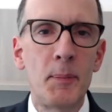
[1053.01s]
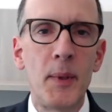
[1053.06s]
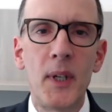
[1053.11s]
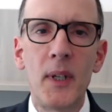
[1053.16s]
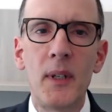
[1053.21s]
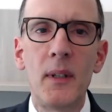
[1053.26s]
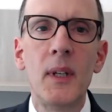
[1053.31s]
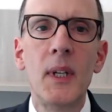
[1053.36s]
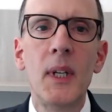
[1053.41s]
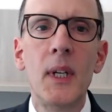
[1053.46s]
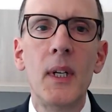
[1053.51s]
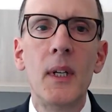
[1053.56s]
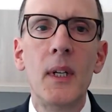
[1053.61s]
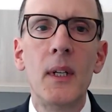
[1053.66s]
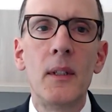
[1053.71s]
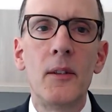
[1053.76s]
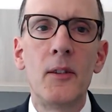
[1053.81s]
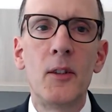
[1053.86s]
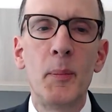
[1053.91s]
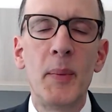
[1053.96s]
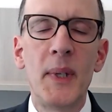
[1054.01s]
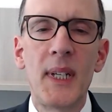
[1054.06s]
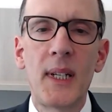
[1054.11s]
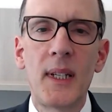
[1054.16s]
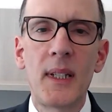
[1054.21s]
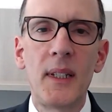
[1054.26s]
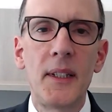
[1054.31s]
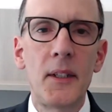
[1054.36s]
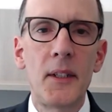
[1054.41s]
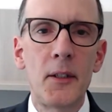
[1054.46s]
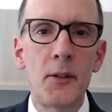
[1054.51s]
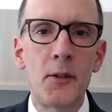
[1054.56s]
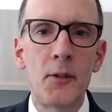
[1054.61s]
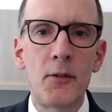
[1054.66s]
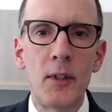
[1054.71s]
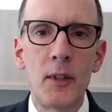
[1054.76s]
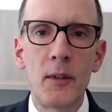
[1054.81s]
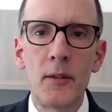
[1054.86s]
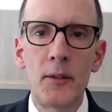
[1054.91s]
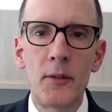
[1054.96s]
But to be clear,
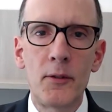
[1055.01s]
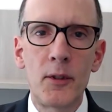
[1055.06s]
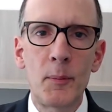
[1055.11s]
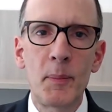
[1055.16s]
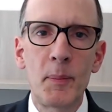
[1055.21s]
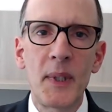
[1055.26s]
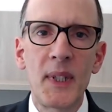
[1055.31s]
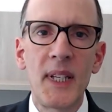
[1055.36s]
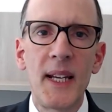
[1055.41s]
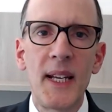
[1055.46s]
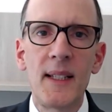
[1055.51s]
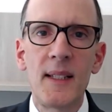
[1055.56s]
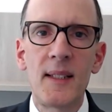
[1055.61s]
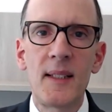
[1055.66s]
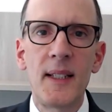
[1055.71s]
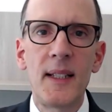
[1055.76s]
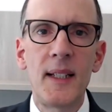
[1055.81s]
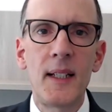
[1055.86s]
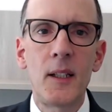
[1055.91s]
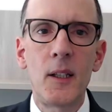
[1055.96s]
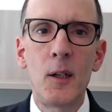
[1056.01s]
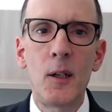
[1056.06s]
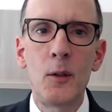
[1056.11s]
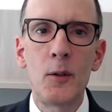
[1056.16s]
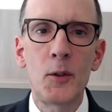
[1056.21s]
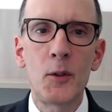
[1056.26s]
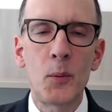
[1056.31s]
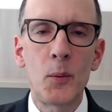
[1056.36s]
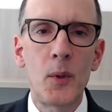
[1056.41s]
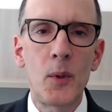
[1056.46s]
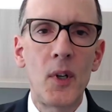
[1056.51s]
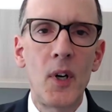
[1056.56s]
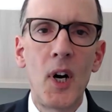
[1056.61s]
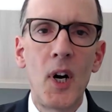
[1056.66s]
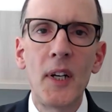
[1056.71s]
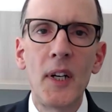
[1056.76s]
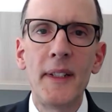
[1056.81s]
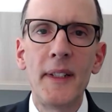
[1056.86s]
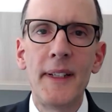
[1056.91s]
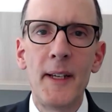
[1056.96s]
AAA CLOs were
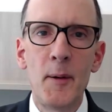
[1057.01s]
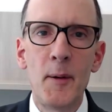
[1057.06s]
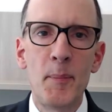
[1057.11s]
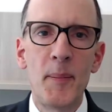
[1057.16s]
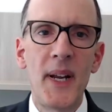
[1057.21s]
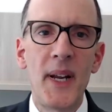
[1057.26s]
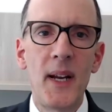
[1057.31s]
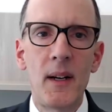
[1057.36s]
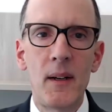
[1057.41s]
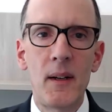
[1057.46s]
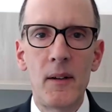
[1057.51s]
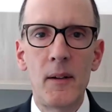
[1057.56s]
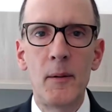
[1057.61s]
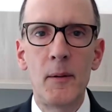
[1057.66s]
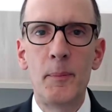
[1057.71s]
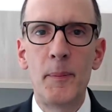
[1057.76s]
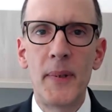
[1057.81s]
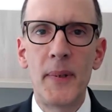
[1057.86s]
unimpaired,